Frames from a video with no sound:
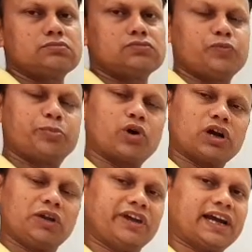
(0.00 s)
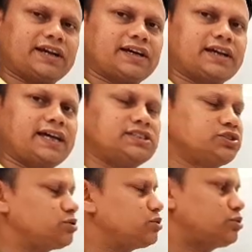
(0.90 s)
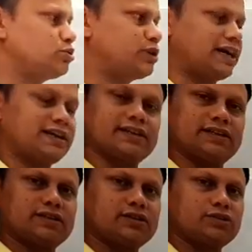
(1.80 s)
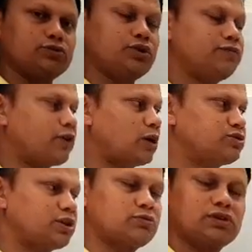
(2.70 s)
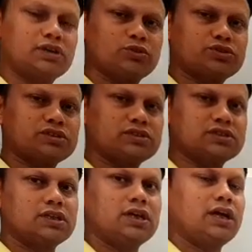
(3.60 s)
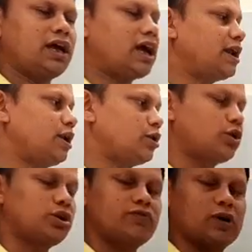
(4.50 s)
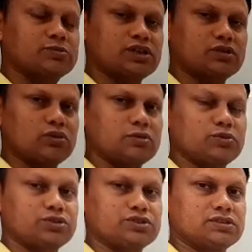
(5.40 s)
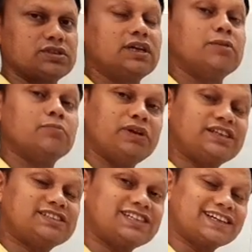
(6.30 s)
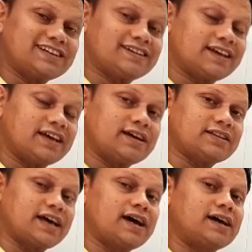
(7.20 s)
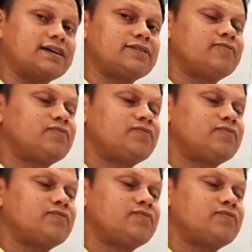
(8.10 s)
broadly we categorize into two categories: uniform circular motion and non-uniform circular motion. Please take it care that